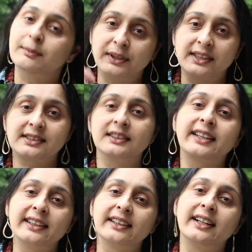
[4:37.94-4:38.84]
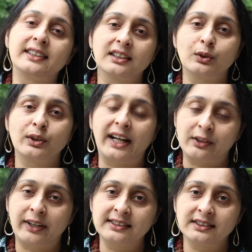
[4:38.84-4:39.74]
person can get good
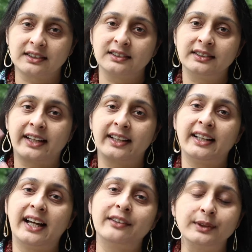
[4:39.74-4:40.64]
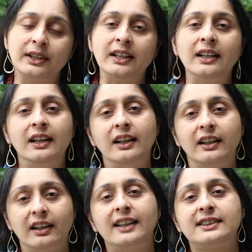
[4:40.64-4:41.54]
advisor. They can have
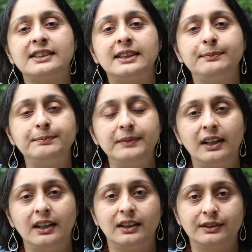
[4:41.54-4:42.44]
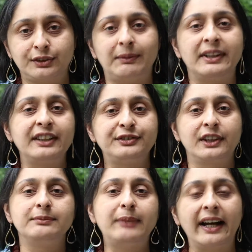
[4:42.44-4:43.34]
relationship from a
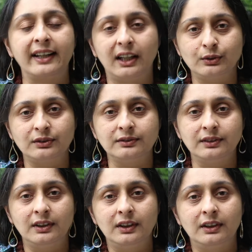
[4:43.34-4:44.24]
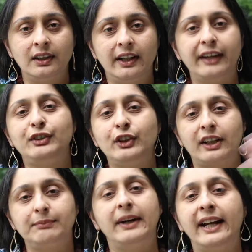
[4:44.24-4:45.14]
different background. If you are
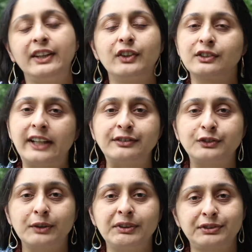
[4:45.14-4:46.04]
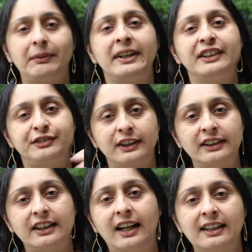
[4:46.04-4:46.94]
a man, your wife could be from a
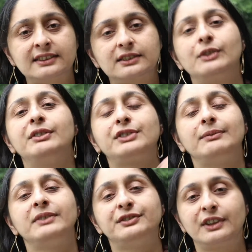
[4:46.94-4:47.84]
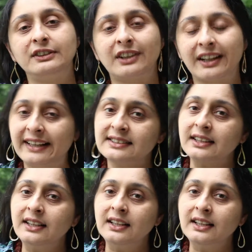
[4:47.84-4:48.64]
different caste, could be from different race,